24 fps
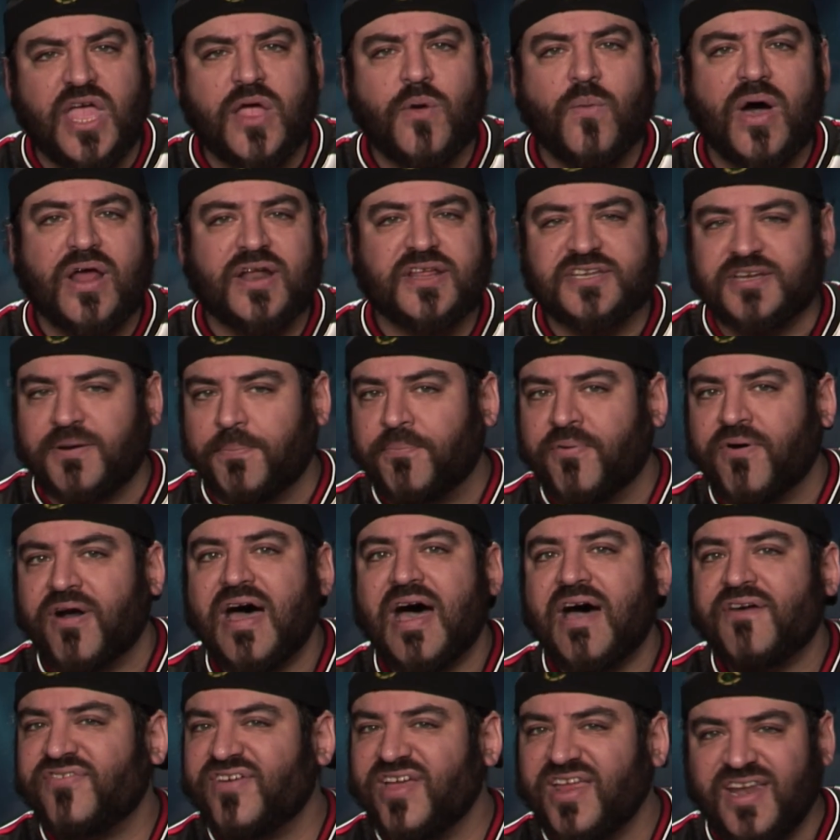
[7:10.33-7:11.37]
They wanted to
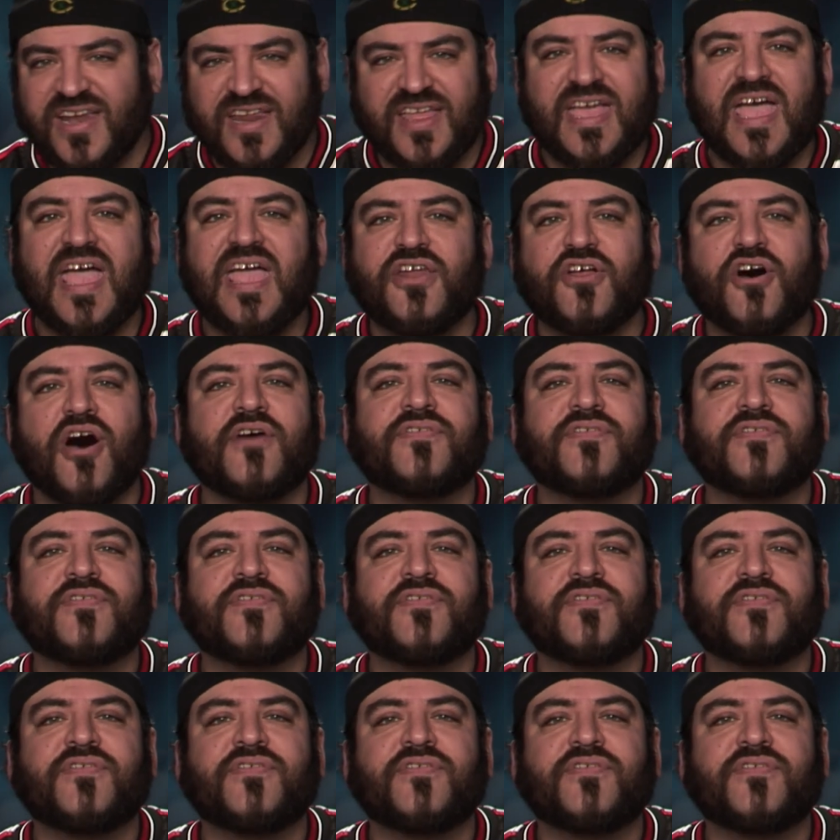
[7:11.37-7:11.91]
profit and gain